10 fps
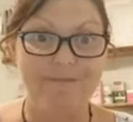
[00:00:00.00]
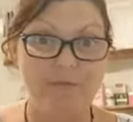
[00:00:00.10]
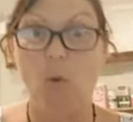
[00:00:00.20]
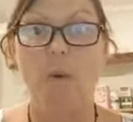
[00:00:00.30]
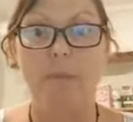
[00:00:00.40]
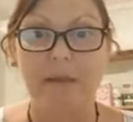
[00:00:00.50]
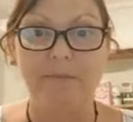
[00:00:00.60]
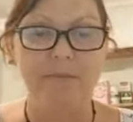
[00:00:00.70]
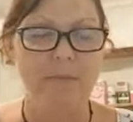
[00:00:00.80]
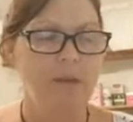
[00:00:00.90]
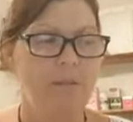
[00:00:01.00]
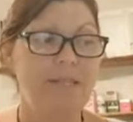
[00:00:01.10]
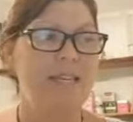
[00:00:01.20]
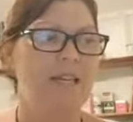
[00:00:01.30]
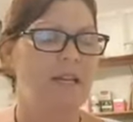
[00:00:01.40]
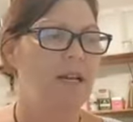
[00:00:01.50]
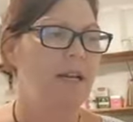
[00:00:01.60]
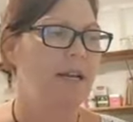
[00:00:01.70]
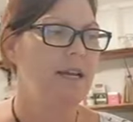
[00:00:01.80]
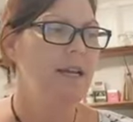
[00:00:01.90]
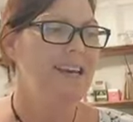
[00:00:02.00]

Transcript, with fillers: all women particularly.